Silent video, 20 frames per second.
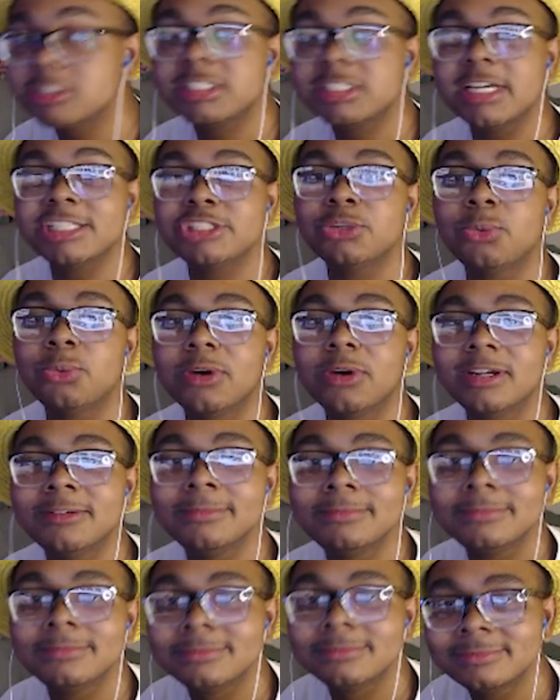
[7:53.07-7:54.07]
Yes, you would.
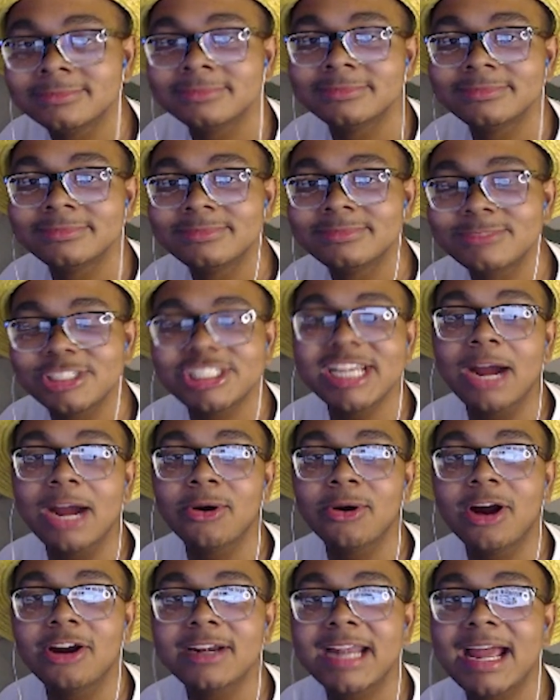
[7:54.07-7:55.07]
It's a Chao
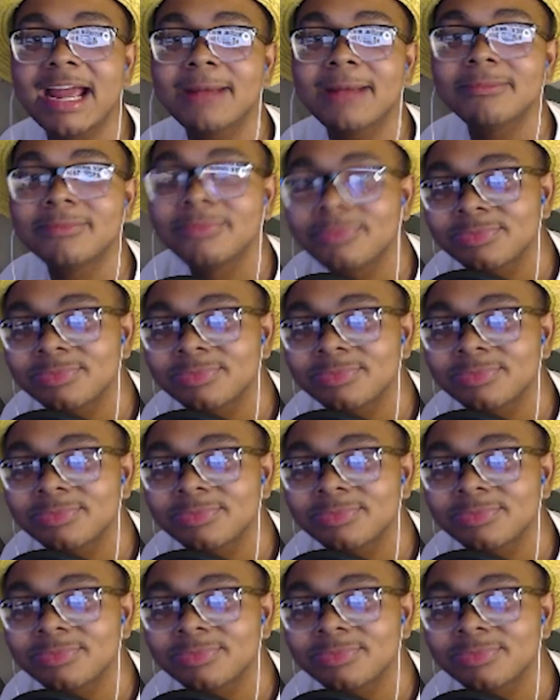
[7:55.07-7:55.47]
Garden app.